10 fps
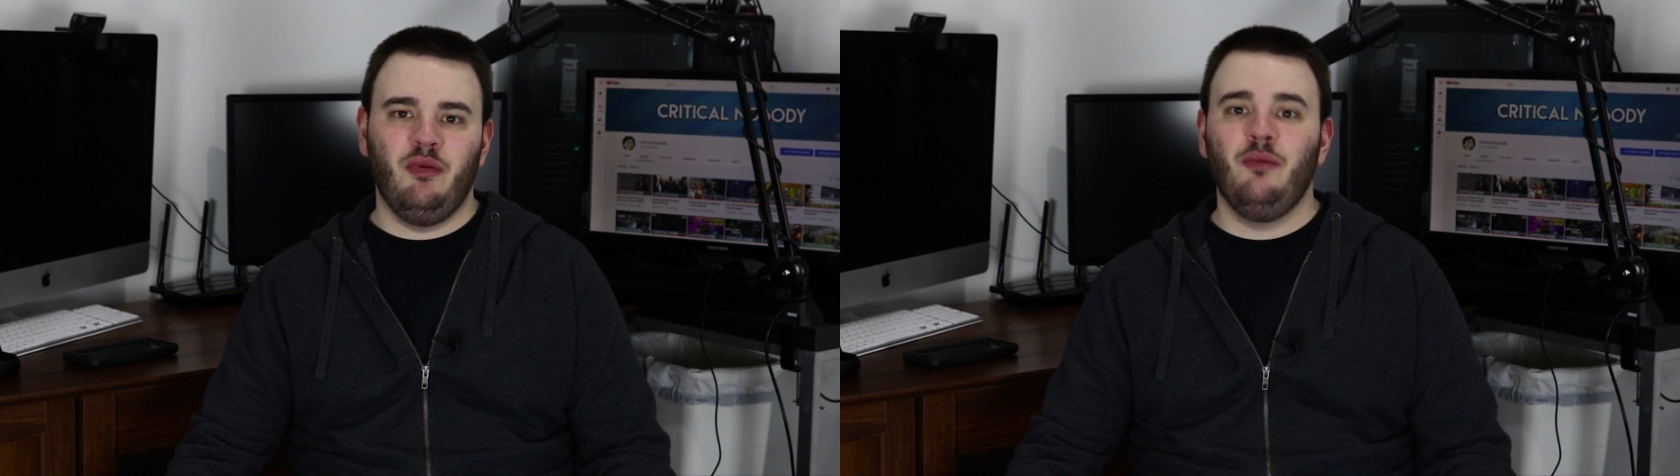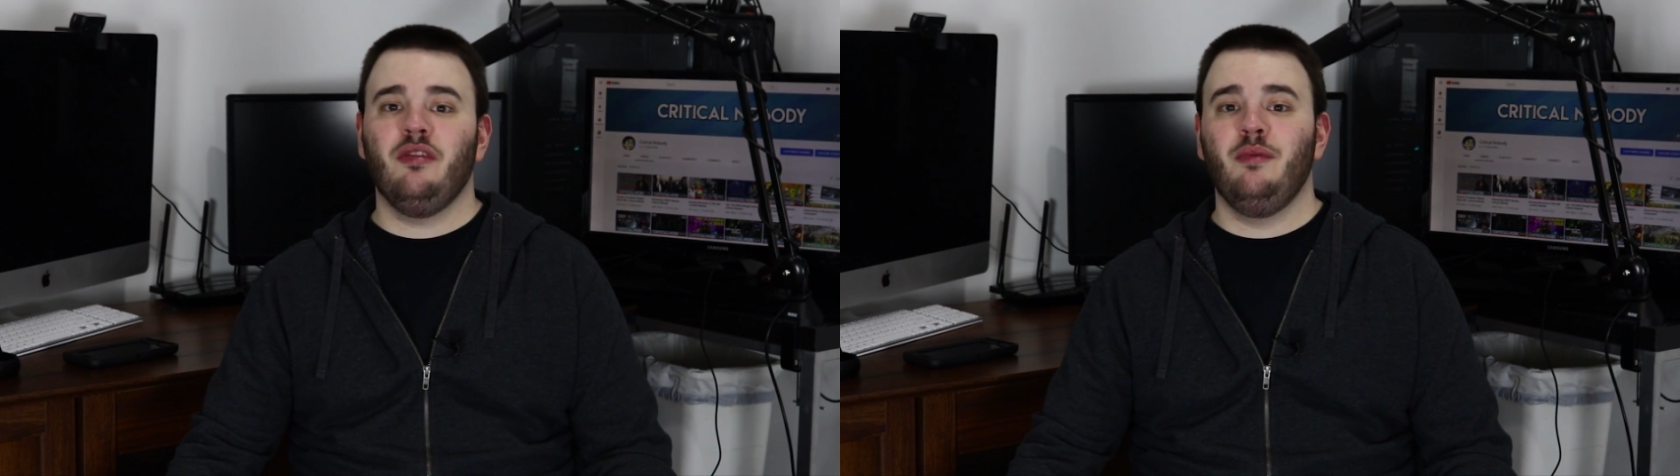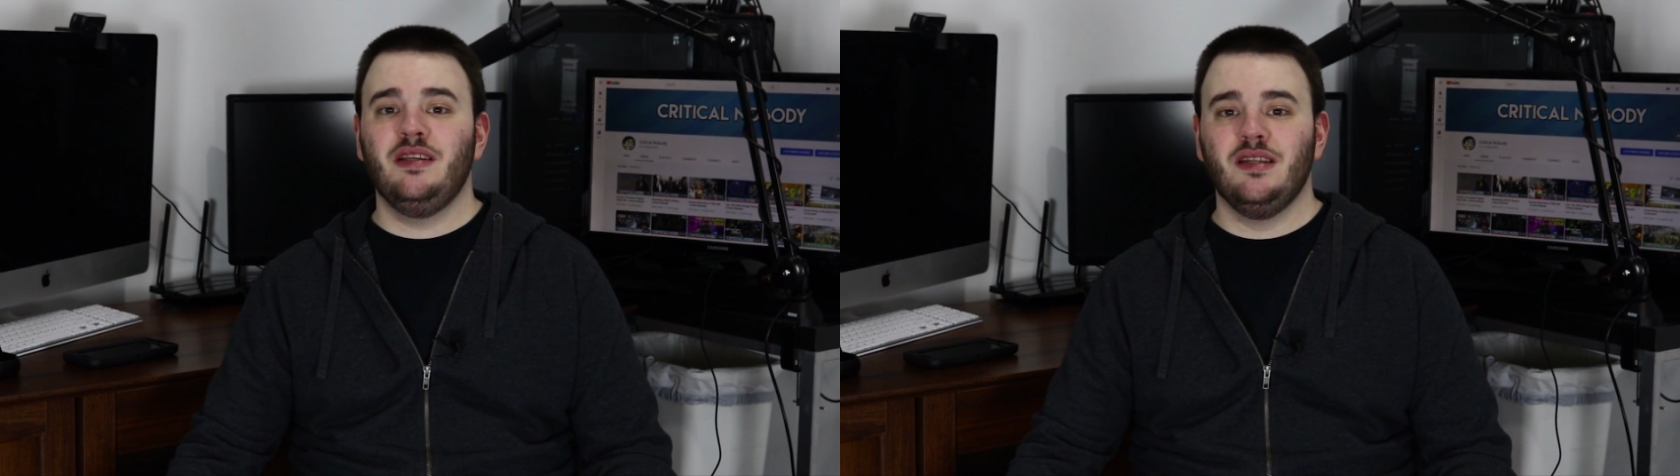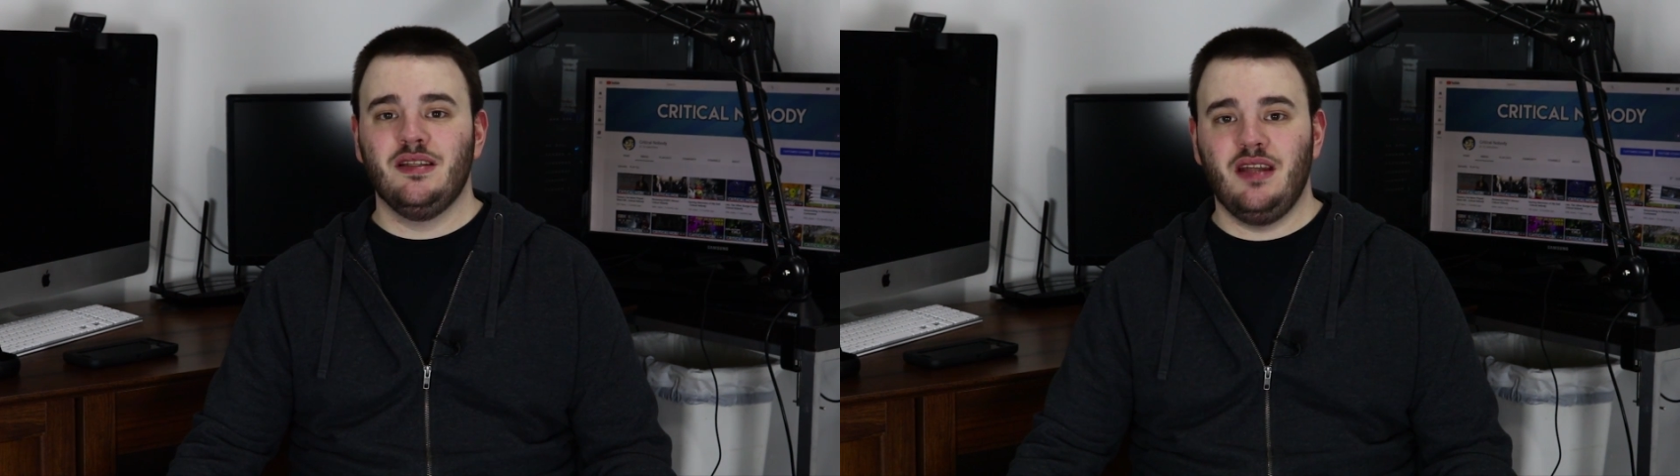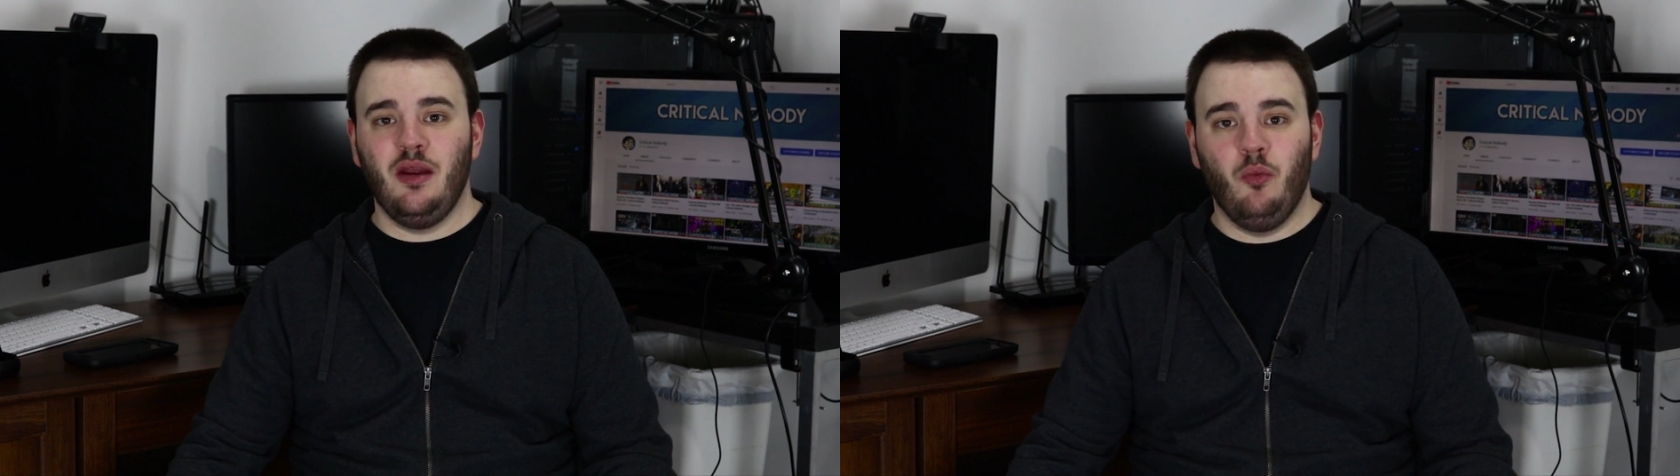been with me since
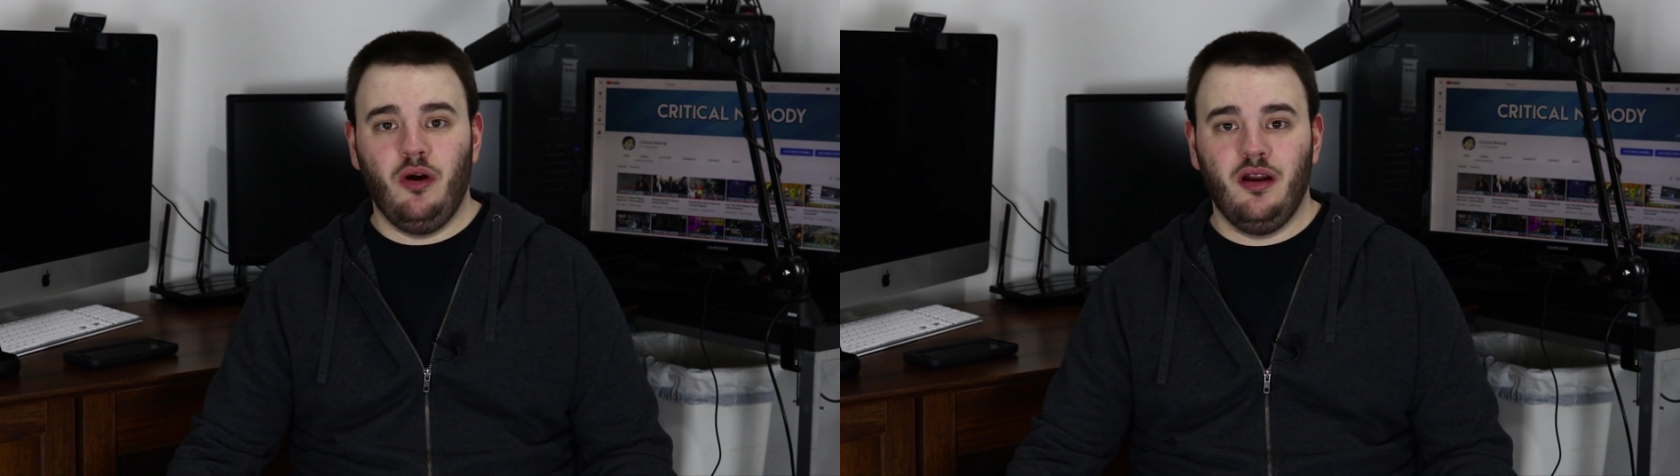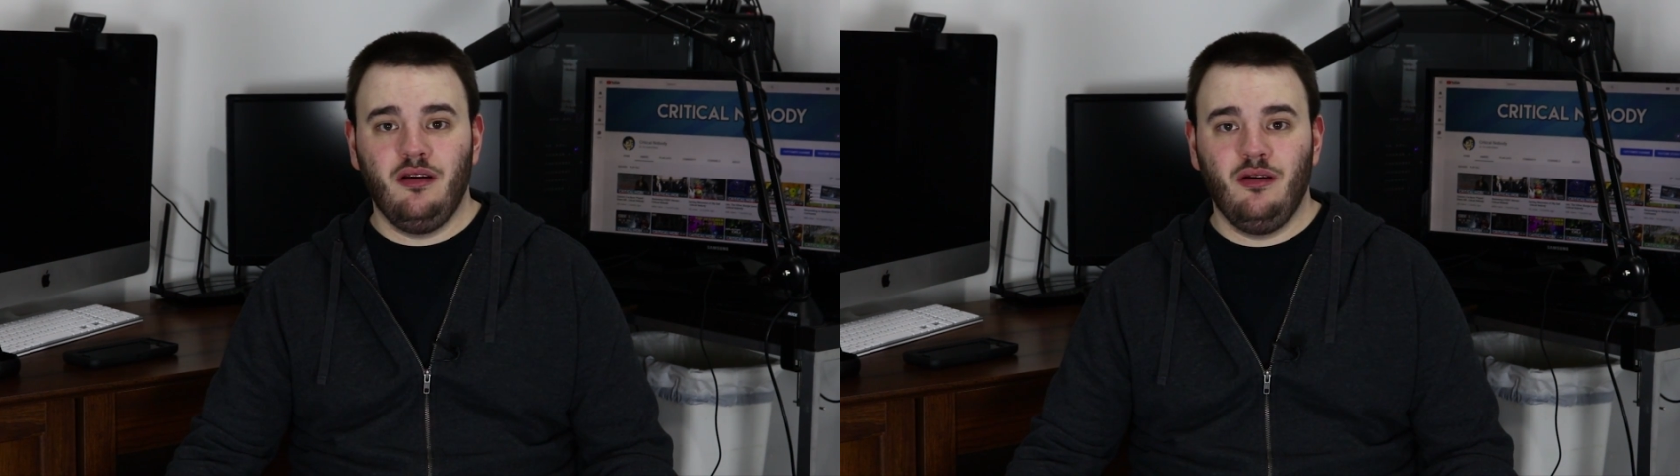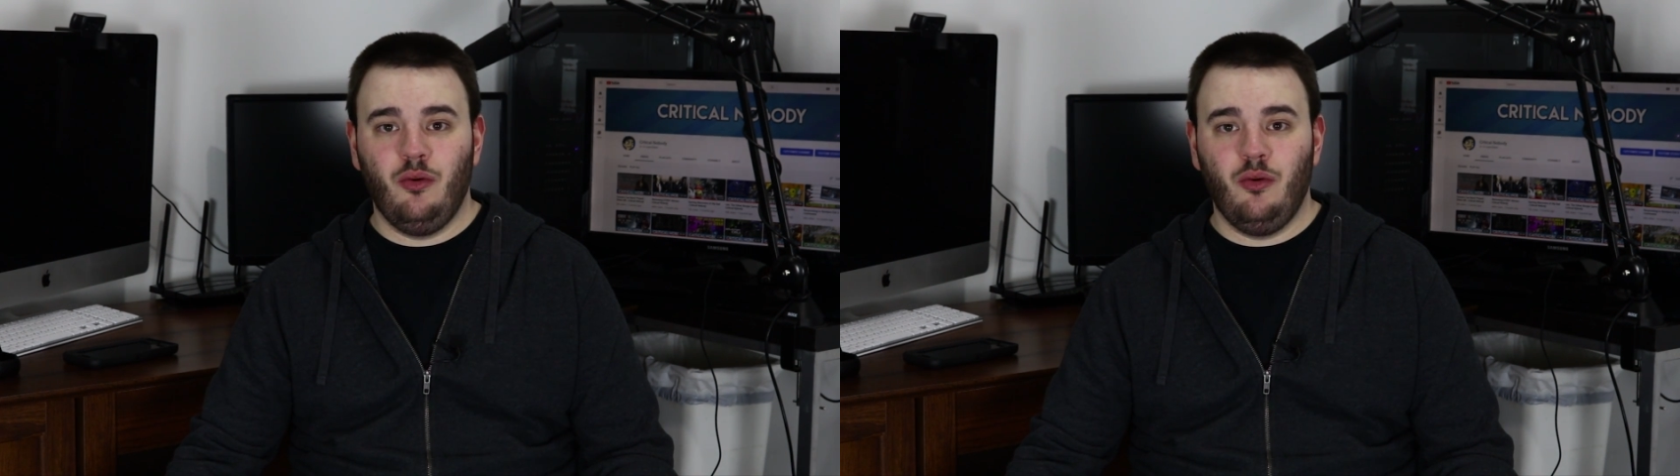day one